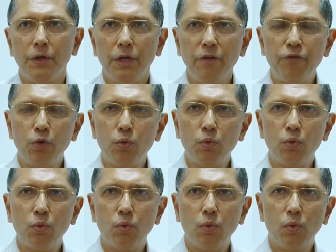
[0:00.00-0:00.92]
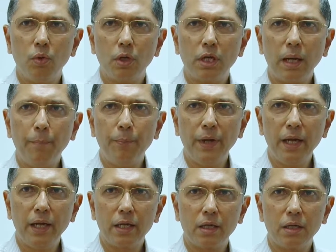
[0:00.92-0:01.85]
If you
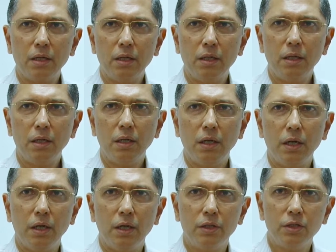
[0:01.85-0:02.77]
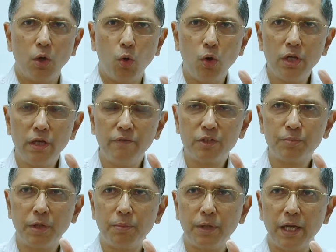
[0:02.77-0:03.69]
compare the whole
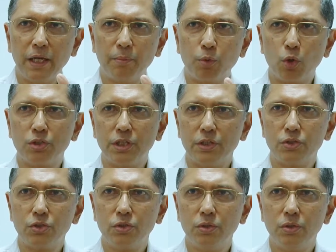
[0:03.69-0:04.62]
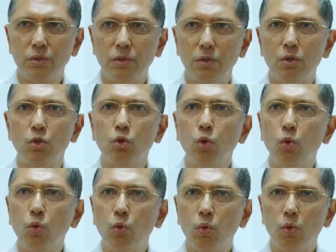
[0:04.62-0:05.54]
investment planning process
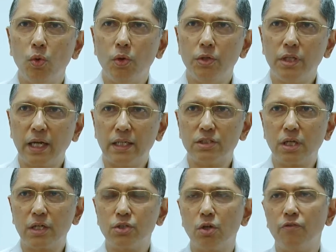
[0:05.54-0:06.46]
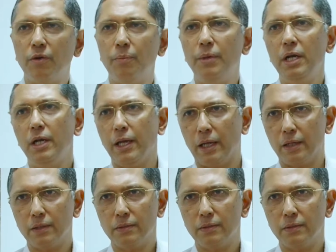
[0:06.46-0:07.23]
to the construction of a building,